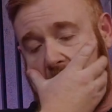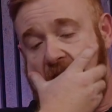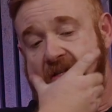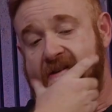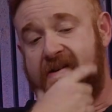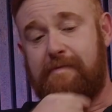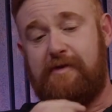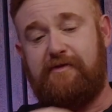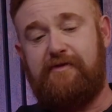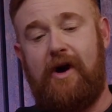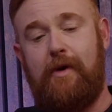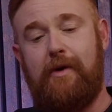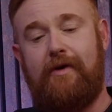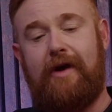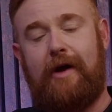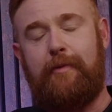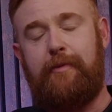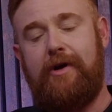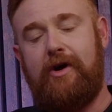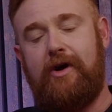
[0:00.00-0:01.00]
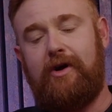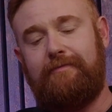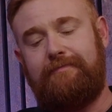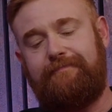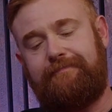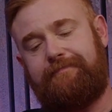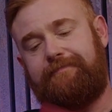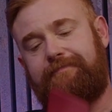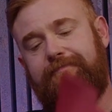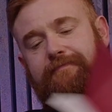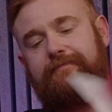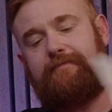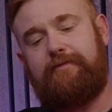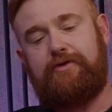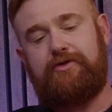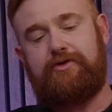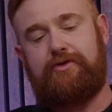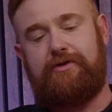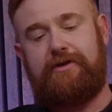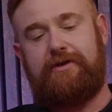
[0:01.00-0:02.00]
Now, before we wrap it up,
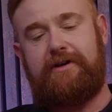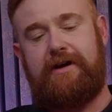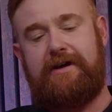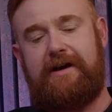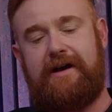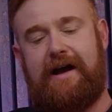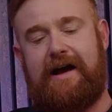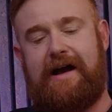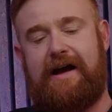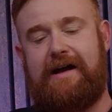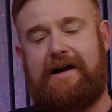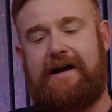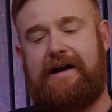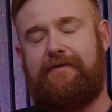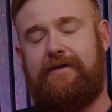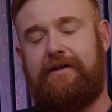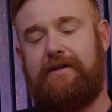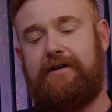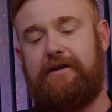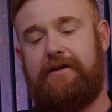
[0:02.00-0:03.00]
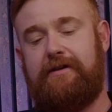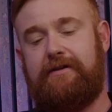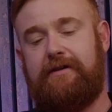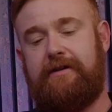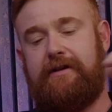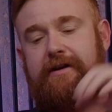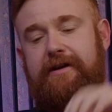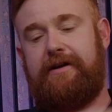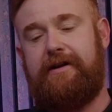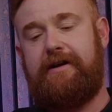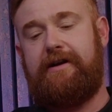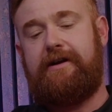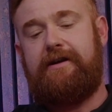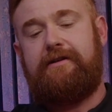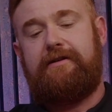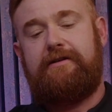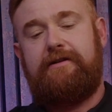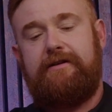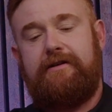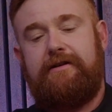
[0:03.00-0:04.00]
we're just going to have a little
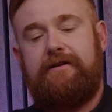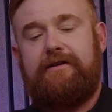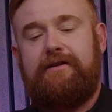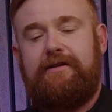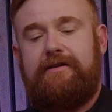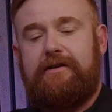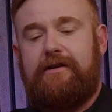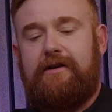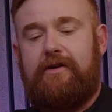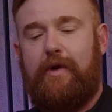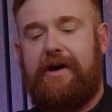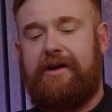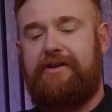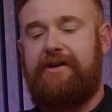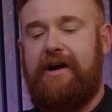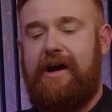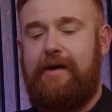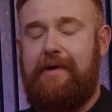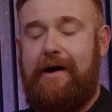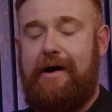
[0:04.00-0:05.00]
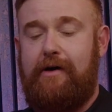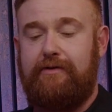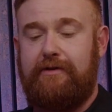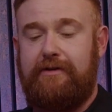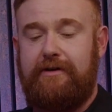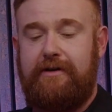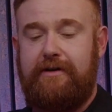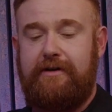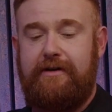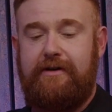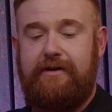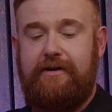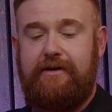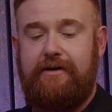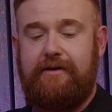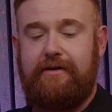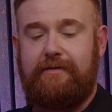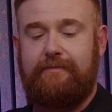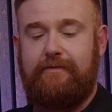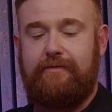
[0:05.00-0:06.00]
quick chat about
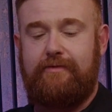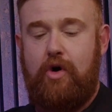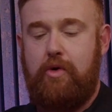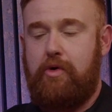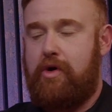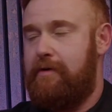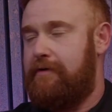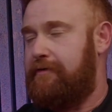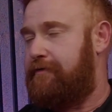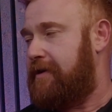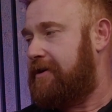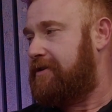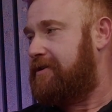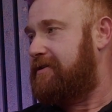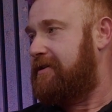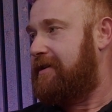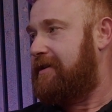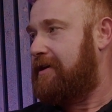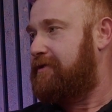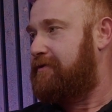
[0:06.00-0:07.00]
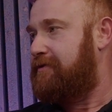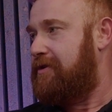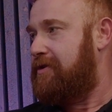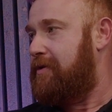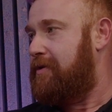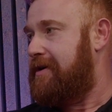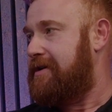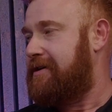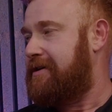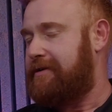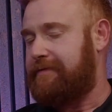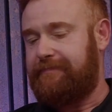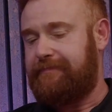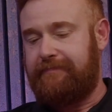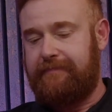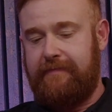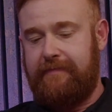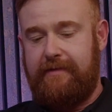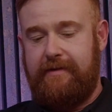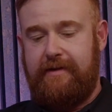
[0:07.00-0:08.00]
the upcoming fixtures in the next few weeks.
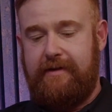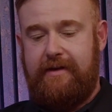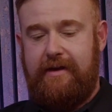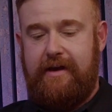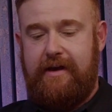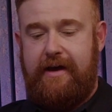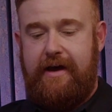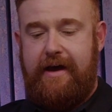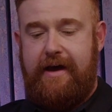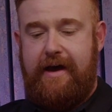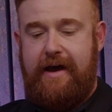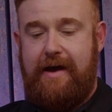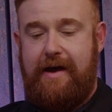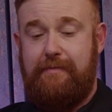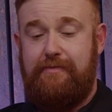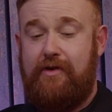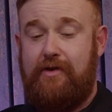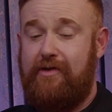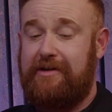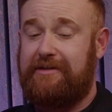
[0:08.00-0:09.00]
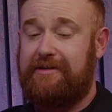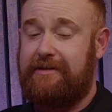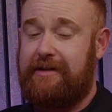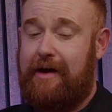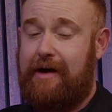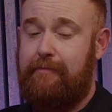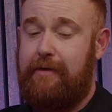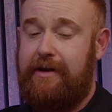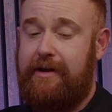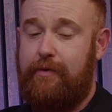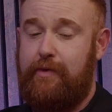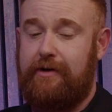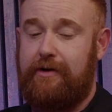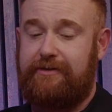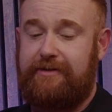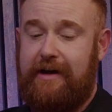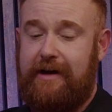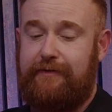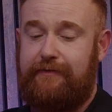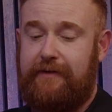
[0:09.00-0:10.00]
There isn't that many
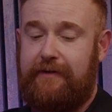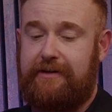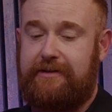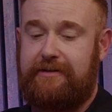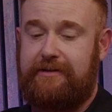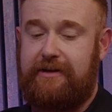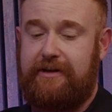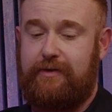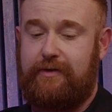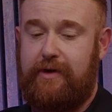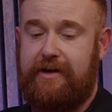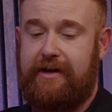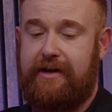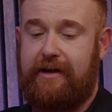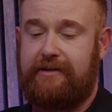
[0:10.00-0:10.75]
wheelchair fixtures this weekend.